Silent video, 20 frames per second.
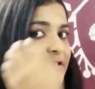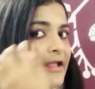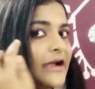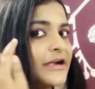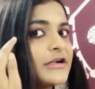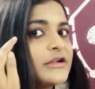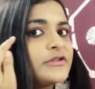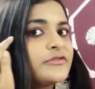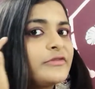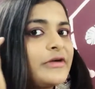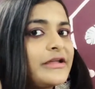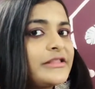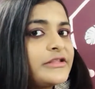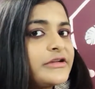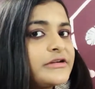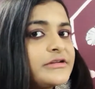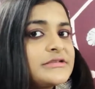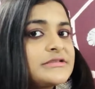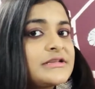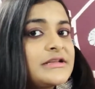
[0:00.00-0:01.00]
That is why
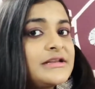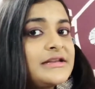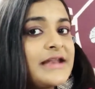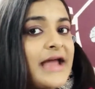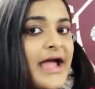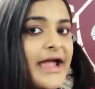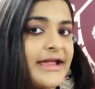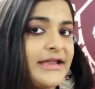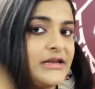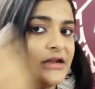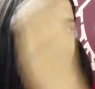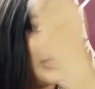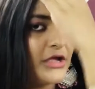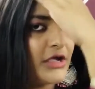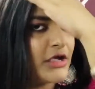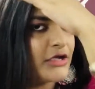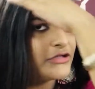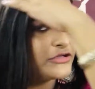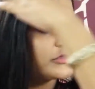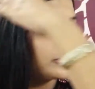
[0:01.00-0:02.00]
there is a line,
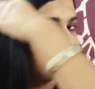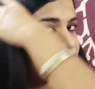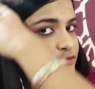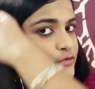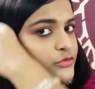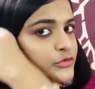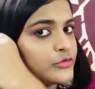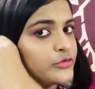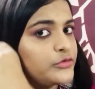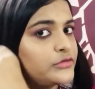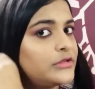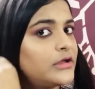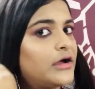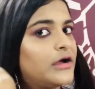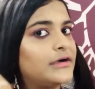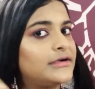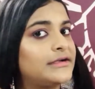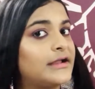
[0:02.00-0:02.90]
just to do the